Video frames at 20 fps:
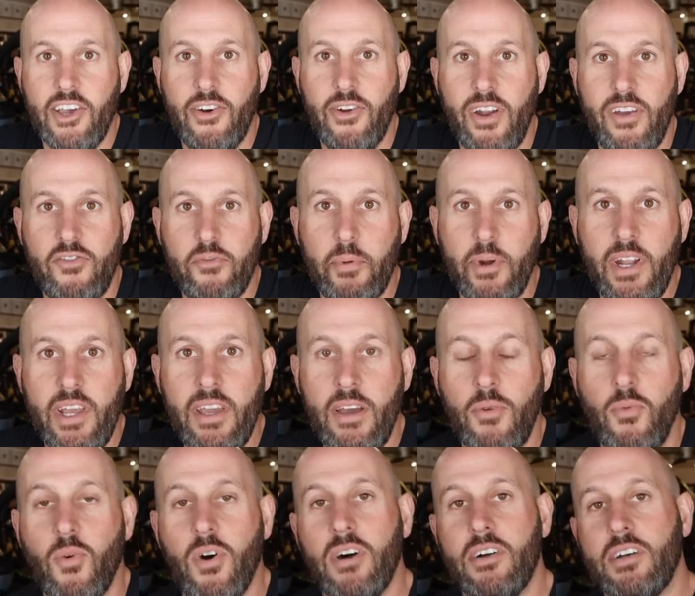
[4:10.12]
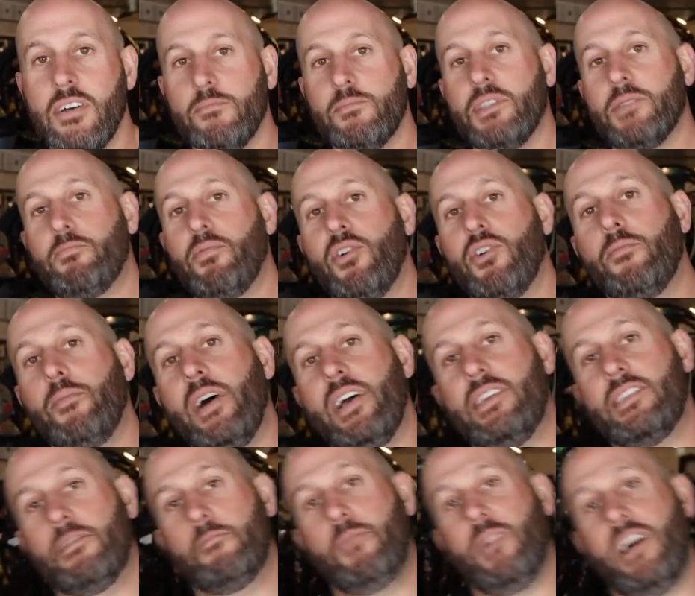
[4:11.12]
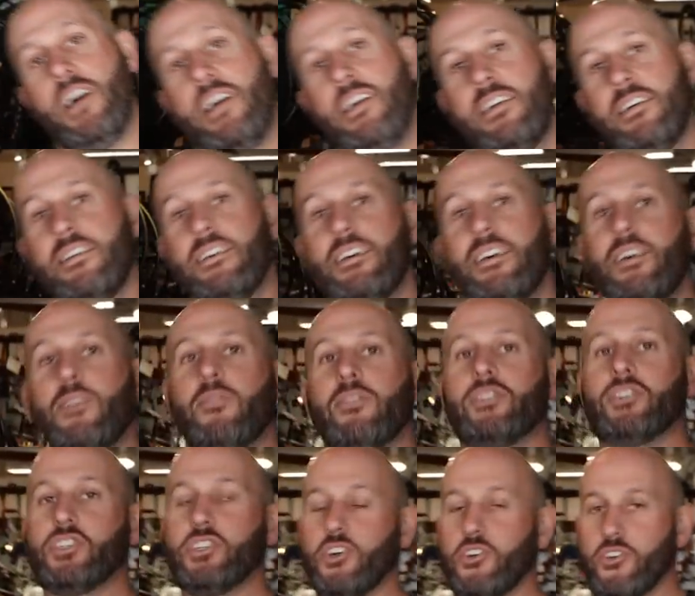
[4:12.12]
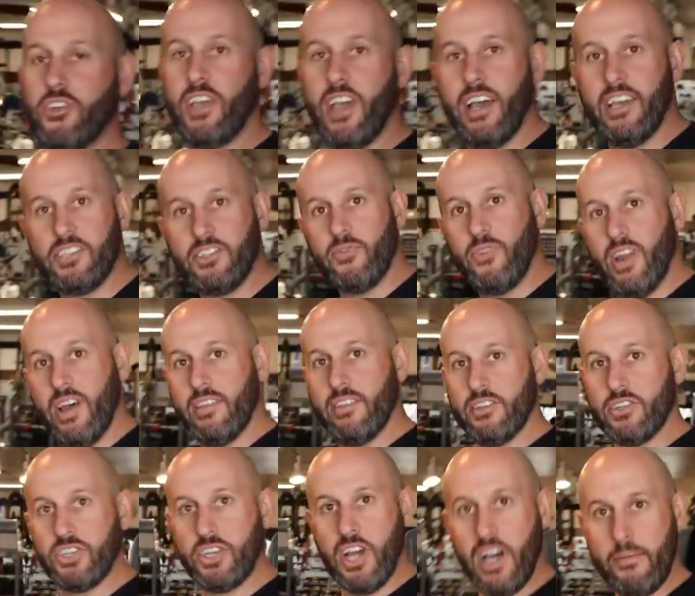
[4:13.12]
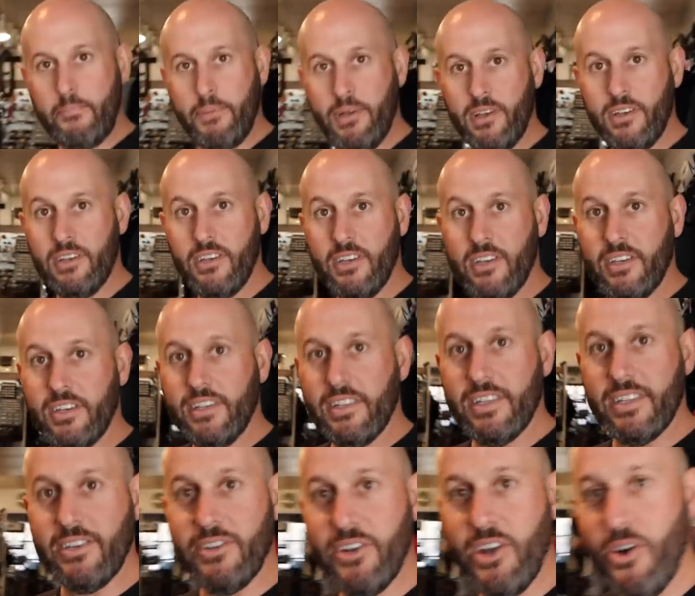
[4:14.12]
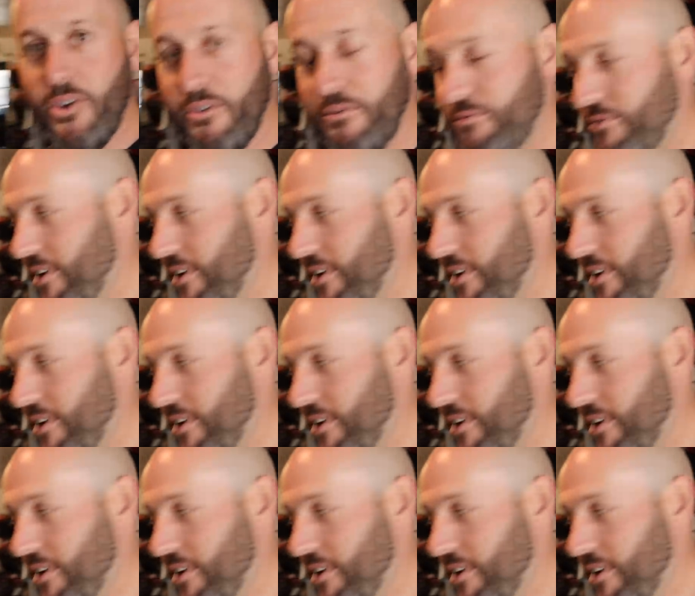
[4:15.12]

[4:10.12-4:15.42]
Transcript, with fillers: it going everybody? Welcome to Pro Bike Supply. I'm gonna show you guys around the shop. Little known